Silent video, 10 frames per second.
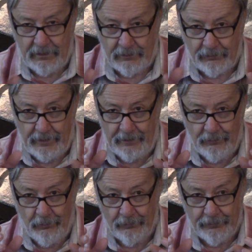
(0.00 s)
create
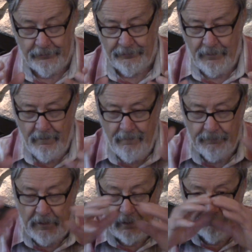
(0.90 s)
odors
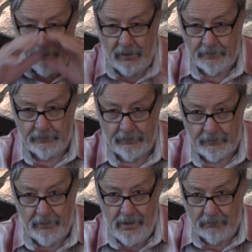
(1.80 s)
that are falling to the
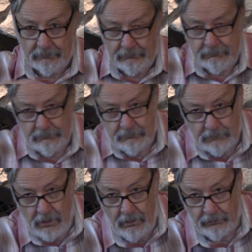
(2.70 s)
ground,
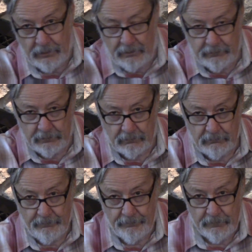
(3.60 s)
all around you.
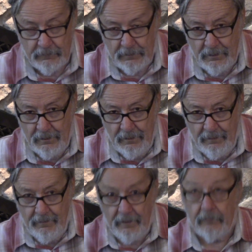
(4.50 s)

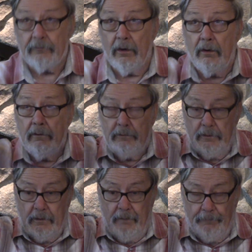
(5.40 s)
And so
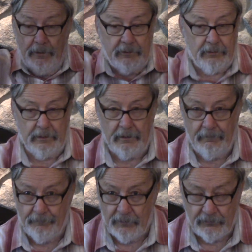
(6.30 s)
you're up in a tree,
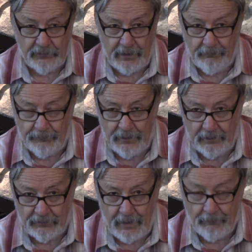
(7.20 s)
same thing
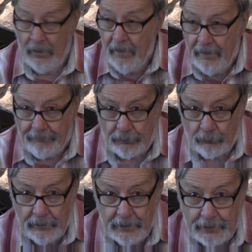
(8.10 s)
as that. If it's
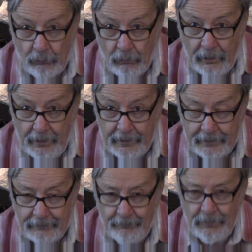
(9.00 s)
really
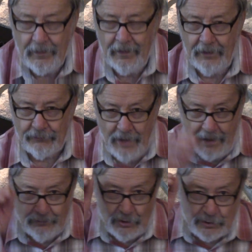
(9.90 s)
quiet, it's
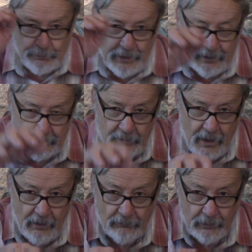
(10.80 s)
not just spreading
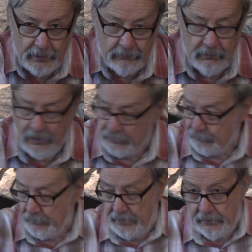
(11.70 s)
downwind, it's
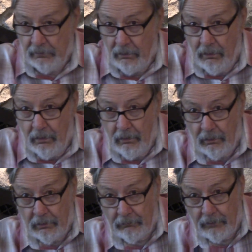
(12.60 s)
spreading
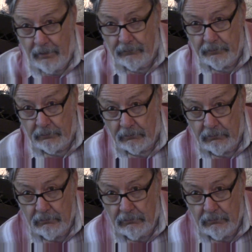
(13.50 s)
all around you,